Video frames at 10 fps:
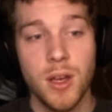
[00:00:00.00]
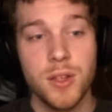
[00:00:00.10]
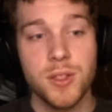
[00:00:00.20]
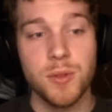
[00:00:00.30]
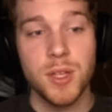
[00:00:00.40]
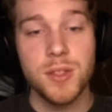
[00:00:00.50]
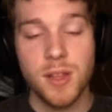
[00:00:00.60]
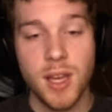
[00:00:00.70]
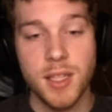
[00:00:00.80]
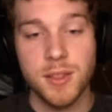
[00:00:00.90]
So these are the
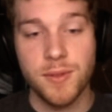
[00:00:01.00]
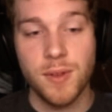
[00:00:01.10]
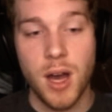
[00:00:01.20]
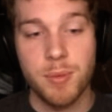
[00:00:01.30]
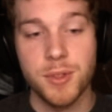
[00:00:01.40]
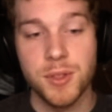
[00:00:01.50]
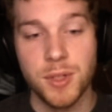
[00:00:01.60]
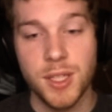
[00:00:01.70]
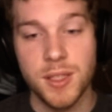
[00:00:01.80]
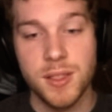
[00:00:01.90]
kinds of
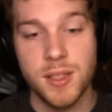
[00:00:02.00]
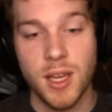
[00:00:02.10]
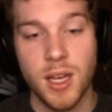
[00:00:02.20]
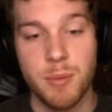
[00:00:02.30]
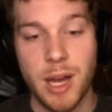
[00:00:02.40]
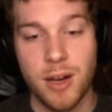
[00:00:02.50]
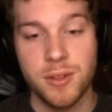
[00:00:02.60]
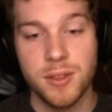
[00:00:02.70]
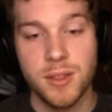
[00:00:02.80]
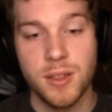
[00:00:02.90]
opportunities that come out
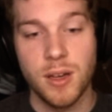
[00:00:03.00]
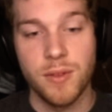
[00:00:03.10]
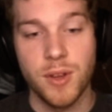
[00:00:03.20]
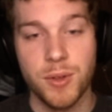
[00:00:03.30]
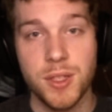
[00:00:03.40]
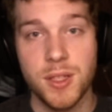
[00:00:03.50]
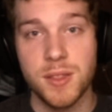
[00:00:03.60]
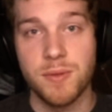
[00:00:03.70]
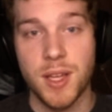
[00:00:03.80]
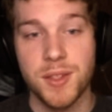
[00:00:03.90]
of going to these
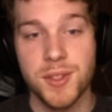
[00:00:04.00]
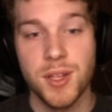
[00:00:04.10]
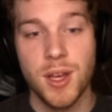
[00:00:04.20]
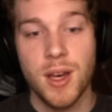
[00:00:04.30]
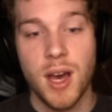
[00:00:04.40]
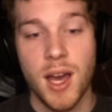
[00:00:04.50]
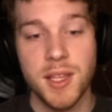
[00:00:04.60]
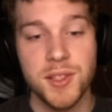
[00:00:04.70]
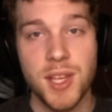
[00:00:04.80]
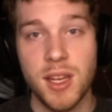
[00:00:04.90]
events. I
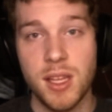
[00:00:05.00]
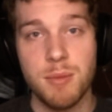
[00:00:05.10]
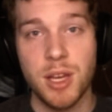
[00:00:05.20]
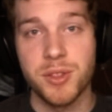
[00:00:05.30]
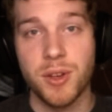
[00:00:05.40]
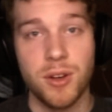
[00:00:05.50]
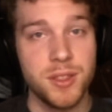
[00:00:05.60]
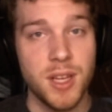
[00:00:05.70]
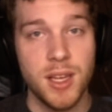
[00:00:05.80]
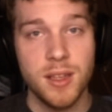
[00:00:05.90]
can send emails all
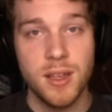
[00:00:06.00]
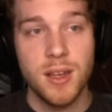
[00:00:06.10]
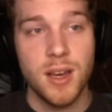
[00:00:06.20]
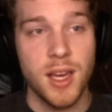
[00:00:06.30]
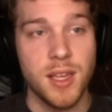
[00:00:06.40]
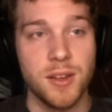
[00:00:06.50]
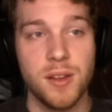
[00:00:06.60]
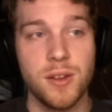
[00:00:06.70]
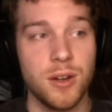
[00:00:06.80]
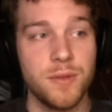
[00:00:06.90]
day, I can
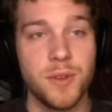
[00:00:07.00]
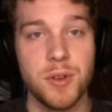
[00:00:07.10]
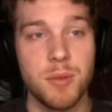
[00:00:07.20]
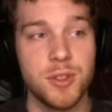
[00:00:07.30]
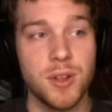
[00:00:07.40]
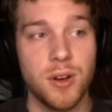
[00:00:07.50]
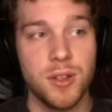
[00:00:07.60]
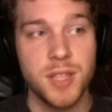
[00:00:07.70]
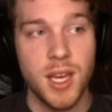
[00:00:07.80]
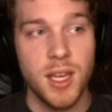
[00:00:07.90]
call phone numbers all
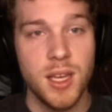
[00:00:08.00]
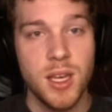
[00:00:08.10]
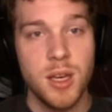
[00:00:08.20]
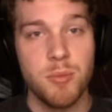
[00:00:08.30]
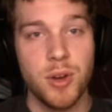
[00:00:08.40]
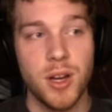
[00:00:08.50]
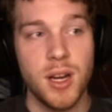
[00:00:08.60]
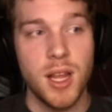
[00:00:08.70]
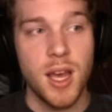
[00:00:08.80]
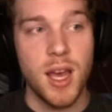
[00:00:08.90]
day, but
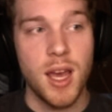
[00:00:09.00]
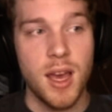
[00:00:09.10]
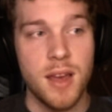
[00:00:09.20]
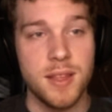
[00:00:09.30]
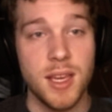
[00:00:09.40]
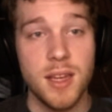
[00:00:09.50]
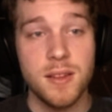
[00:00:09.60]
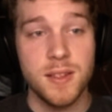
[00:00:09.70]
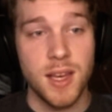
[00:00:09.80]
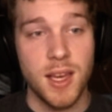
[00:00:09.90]
at the end of
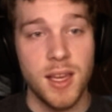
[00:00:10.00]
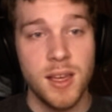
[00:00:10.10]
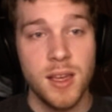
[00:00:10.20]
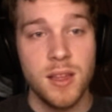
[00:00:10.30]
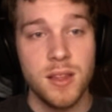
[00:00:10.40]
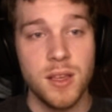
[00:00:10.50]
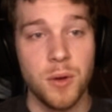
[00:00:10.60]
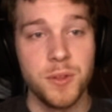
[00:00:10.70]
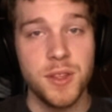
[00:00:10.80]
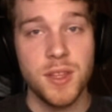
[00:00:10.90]
the day, the
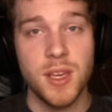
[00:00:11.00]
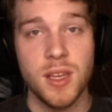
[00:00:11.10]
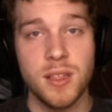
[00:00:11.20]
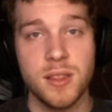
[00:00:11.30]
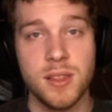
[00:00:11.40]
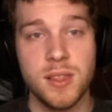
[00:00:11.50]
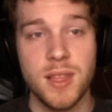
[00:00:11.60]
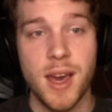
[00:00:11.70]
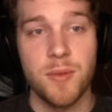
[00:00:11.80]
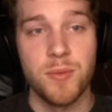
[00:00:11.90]
only thing
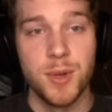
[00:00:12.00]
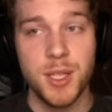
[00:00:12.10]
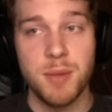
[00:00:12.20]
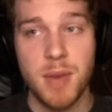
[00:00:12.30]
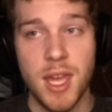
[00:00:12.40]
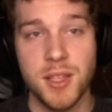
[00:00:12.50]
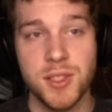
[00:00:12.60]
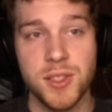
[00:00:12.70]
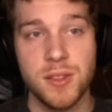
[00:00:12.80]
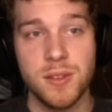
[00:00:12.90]
that really
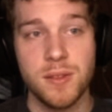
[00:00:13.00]
makes